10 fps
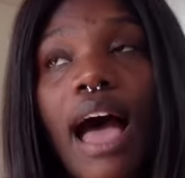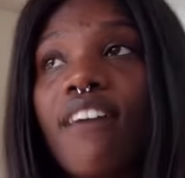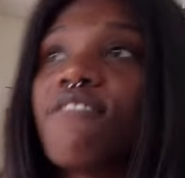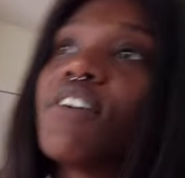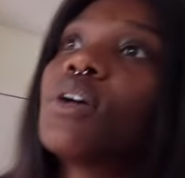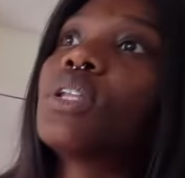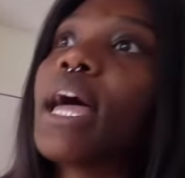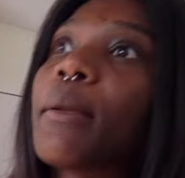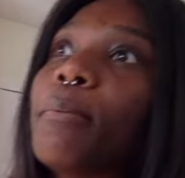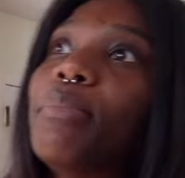I felt
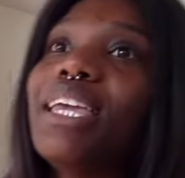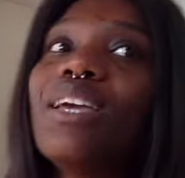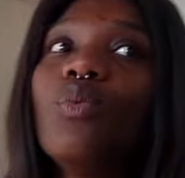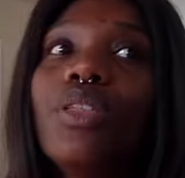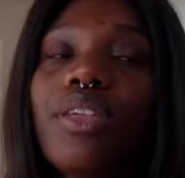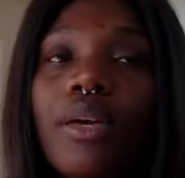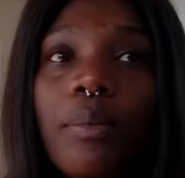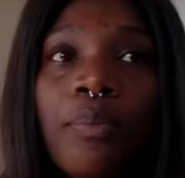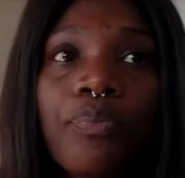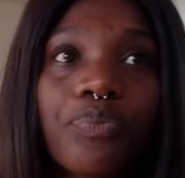like being with
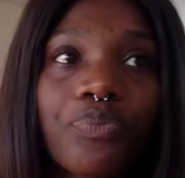him,